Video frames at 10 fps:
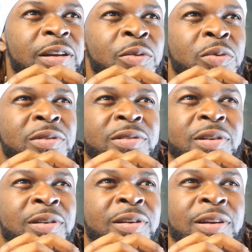It was
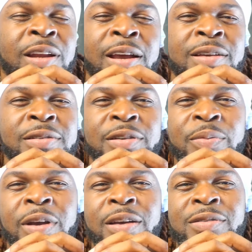a classic,
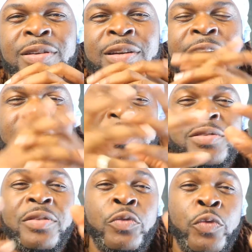man. It was a classic. It
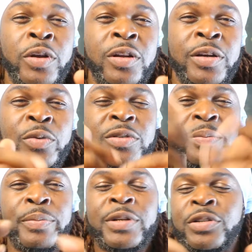was a thriller. It was
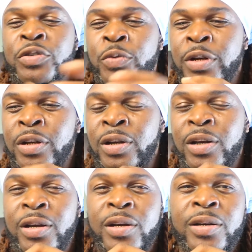a mystery.
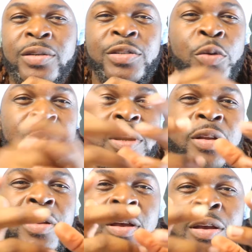So
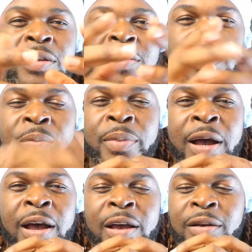many things
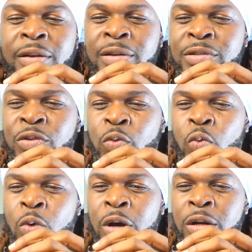combined into
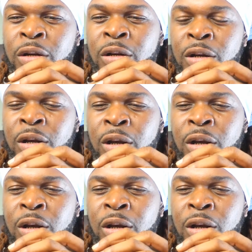one.